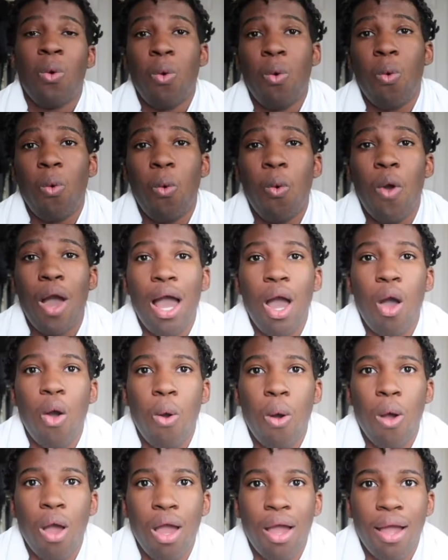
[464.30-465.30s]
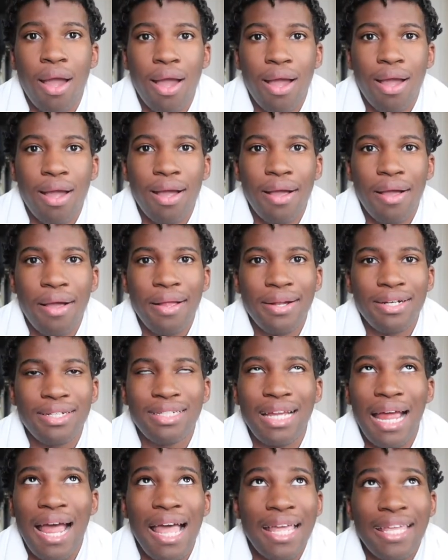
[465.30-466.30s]
Wow.
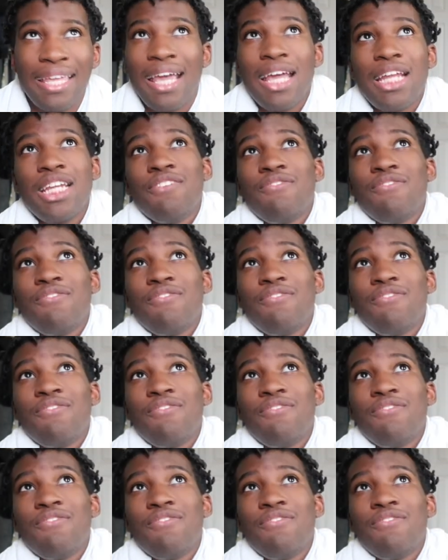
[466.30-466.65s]
I can't